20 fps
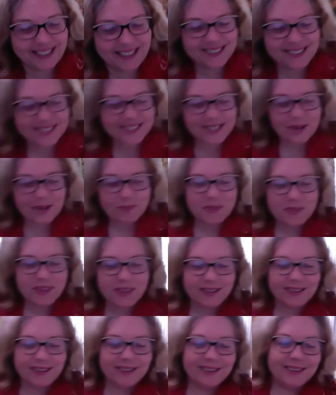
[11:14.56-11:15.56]

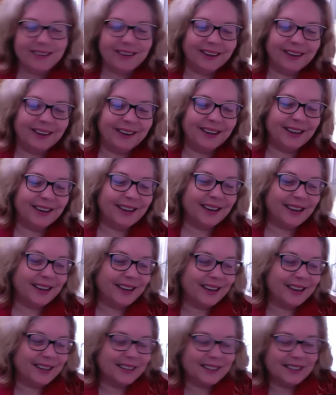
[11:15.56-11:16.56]
something
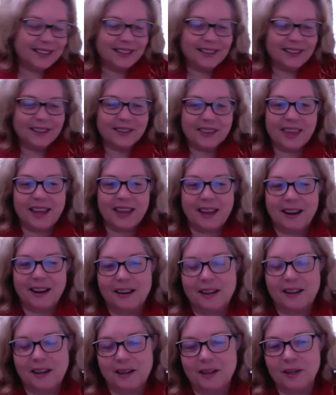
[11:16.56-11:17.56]
that,
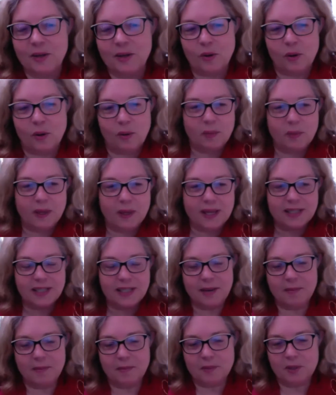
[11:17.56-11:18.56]
you know, because
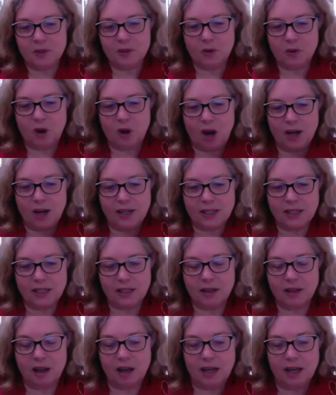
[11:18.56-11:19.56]
I'm so goddess
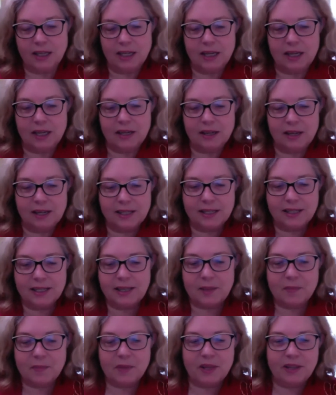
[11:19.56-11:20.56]
aligned, it's
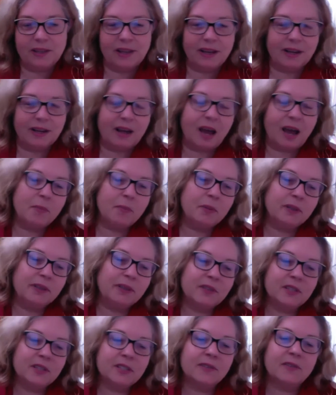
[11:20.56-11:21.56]
something that I believe
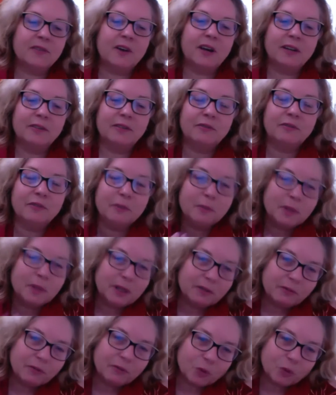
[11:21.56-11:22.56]
the divine
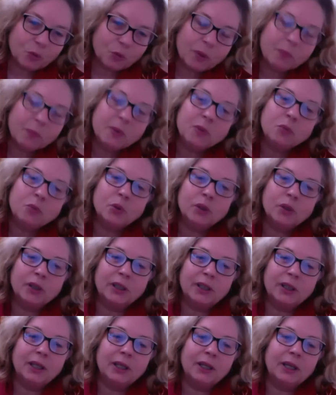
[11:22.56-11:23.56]
feminine for women
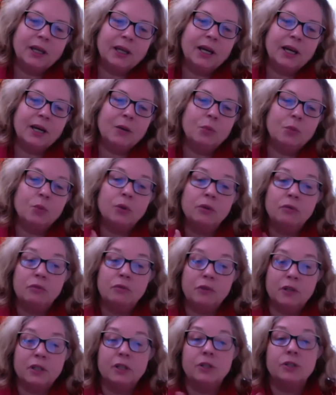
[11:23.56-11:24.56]
really
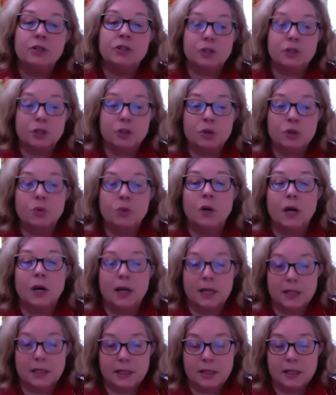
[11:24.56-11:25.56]
reveals to
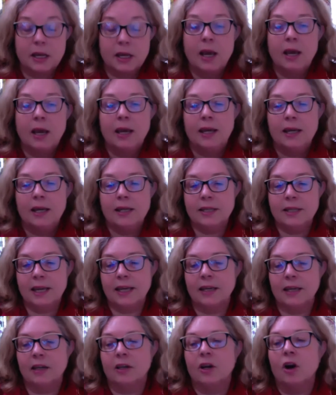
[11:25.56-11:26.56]
us. It's
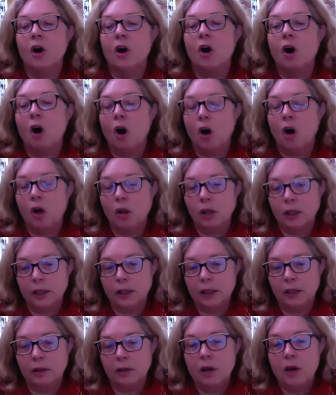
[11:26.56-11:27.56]
like a
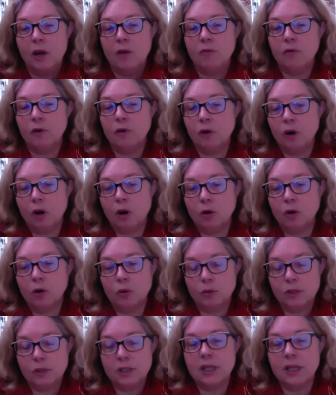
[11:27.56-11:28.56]
calling for our
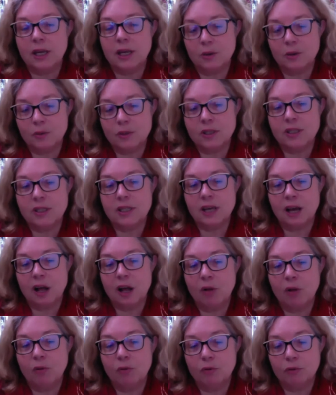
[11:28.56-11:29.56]
own sacred
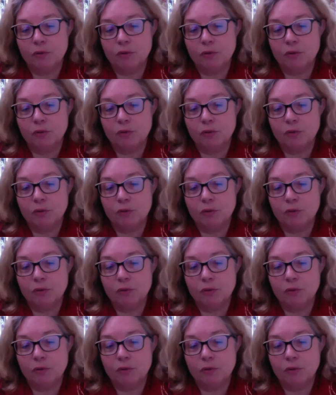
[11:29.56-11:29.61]
self.